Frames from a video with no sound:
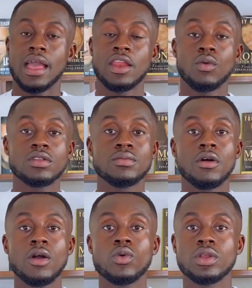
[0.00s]
And it wasn't
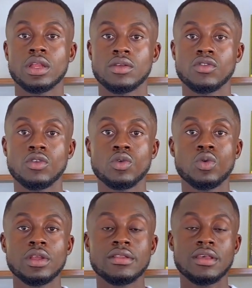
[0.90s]
barcoded, so you
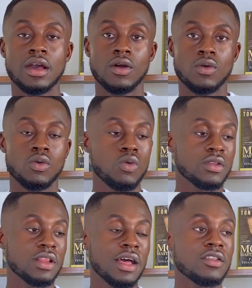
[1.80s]
couldn't tell who
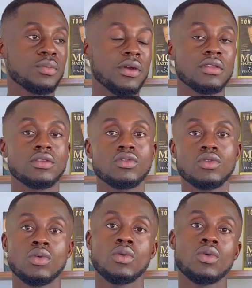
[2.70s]
was the last person
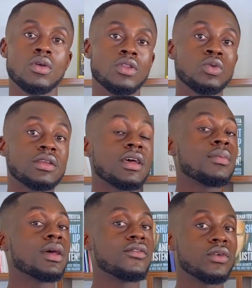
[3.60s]
to do a
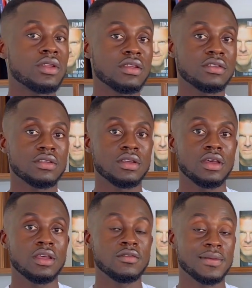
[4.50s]
site plan for this
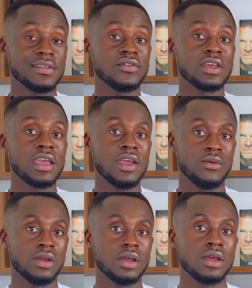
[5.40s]
specific
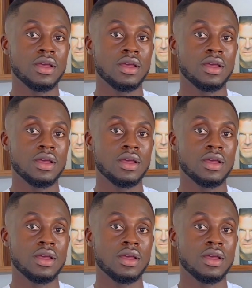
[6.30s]
area.